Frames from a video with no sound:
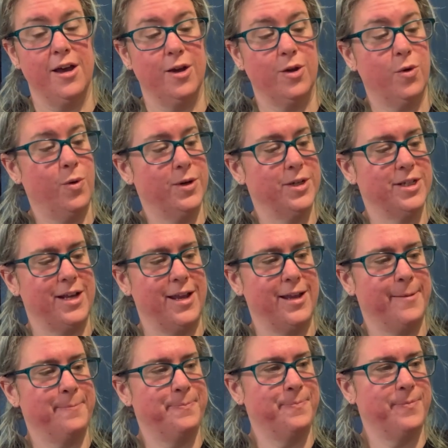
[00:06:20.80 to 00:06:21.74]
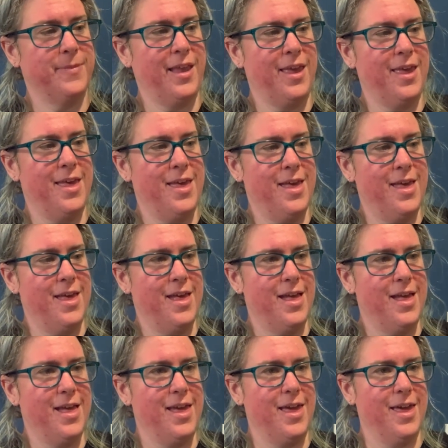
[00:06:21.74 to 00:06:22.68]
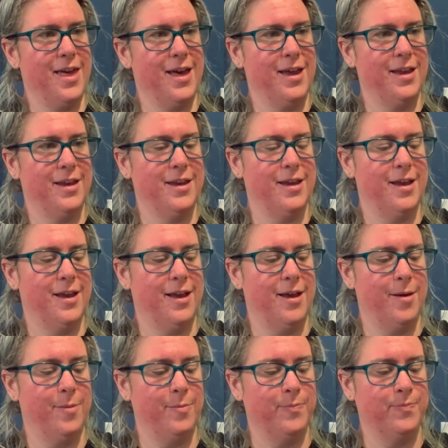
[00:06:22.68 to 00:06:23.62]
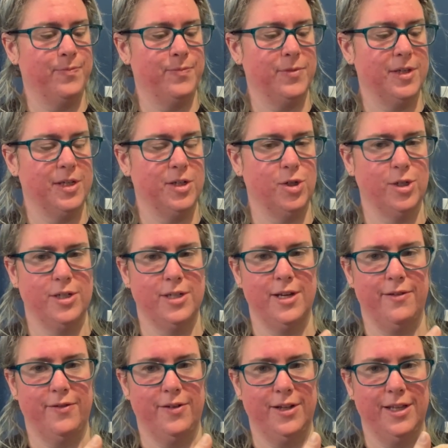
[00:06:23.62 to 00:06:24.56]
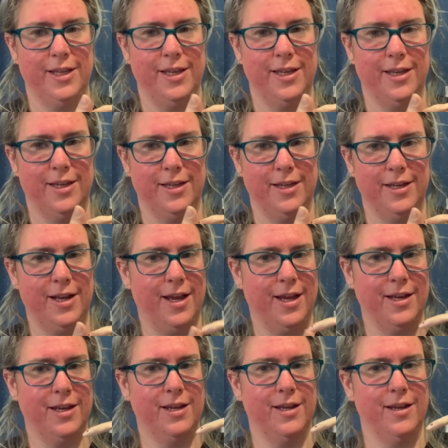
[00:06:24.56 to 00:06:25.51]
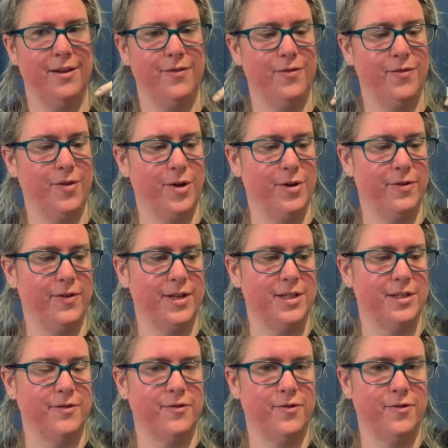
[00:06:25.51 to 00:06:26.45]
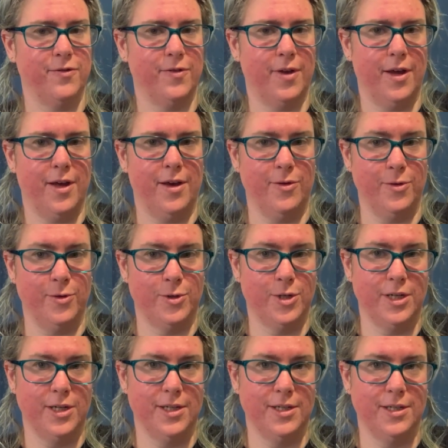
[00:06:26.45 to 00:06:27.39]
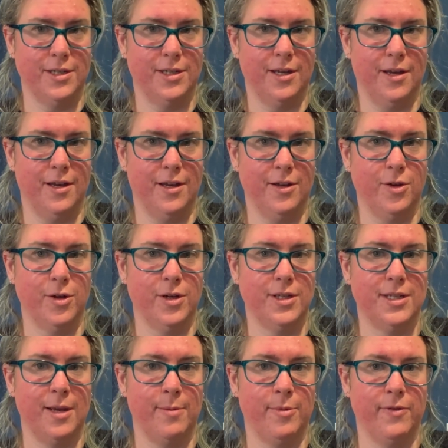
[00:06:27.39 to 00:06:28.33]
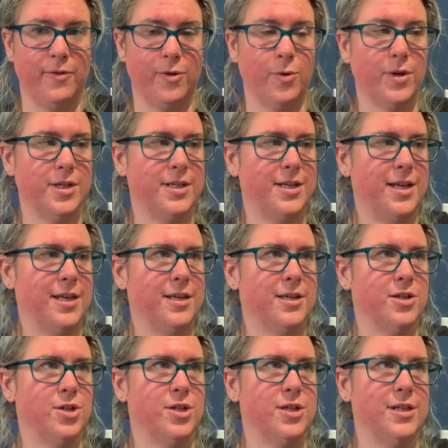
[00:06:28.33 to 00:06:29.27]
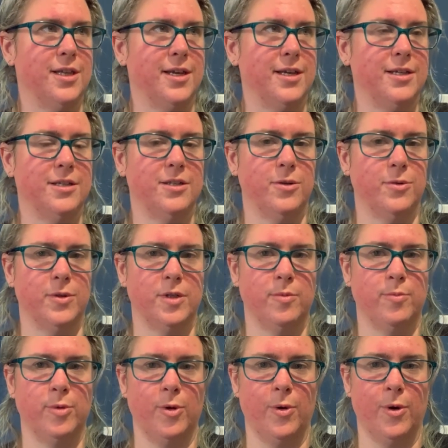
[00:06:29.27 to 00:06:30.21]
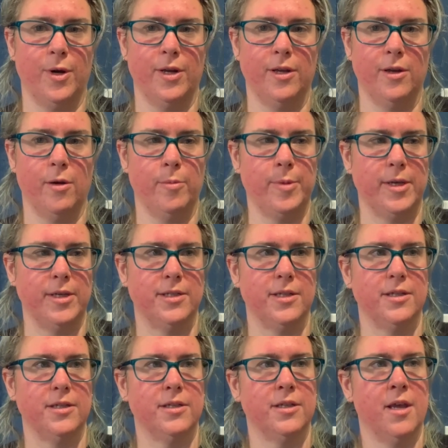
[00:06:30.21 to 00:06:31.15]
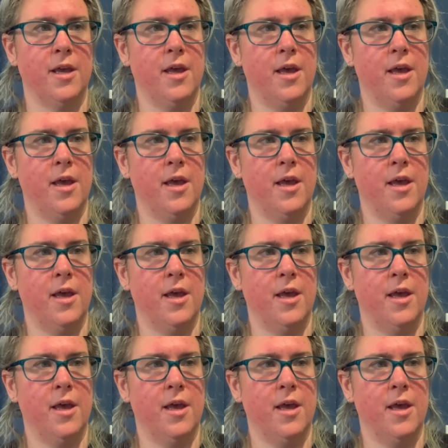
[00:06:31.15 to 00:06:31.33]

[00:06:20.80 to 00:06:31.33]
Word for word: Corn snake, and she's definitely not very defensive, although she is a good example of a corn snake because she likes to explore and go places.